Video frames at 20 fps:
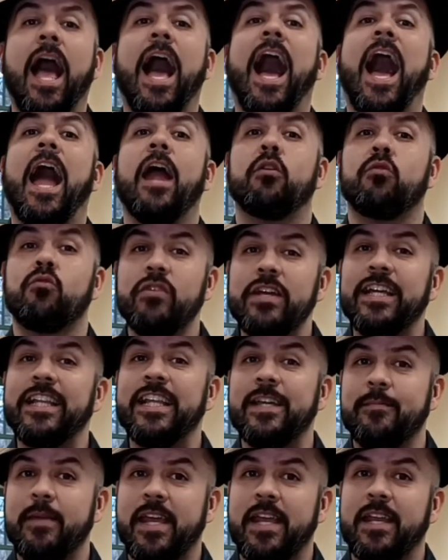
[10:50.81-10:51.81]
I really
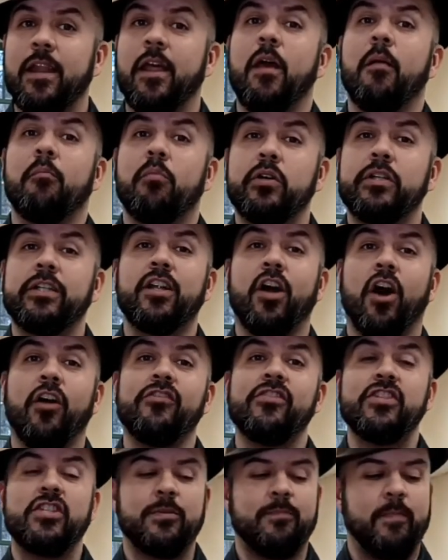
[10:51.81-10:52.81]
mean put it on the
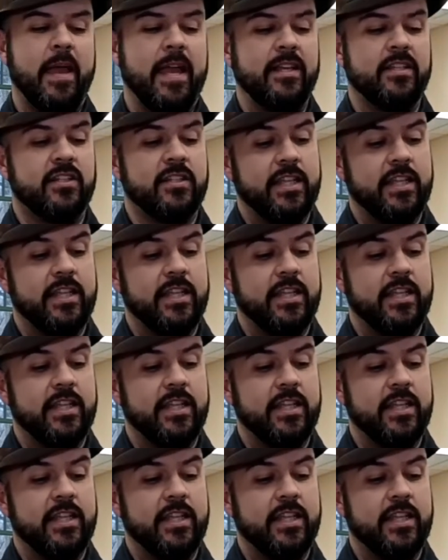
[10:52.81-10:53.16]
space